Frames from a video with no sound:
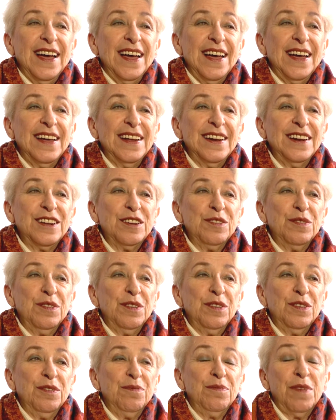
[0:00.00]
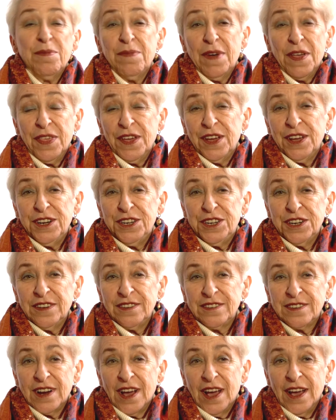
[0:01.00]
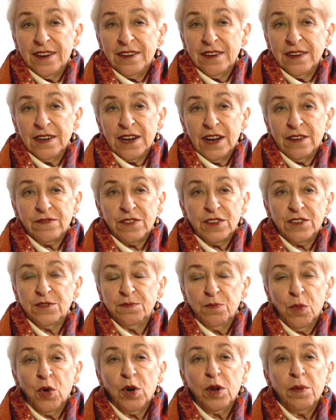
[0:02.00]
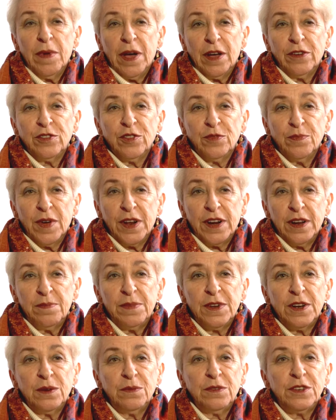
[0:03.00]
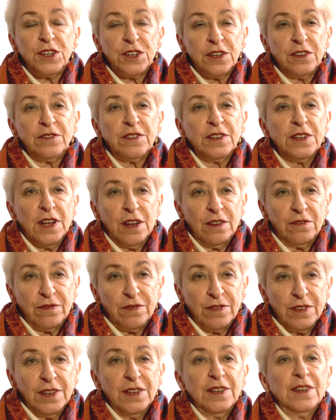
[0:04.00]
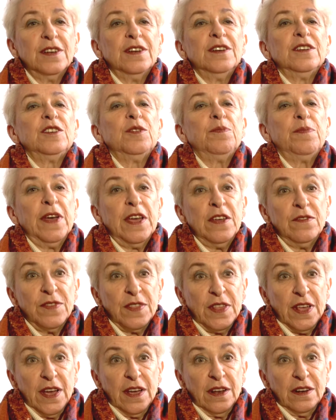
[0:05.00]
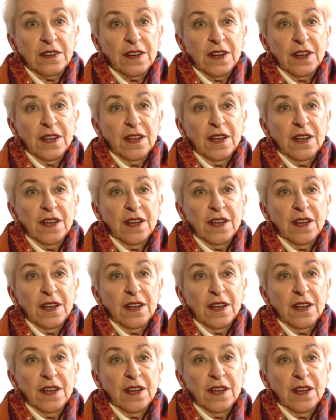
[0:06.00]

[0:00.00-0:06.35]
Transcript: And my mother had just died and left a small amount of money, but it was just enough to pay for that.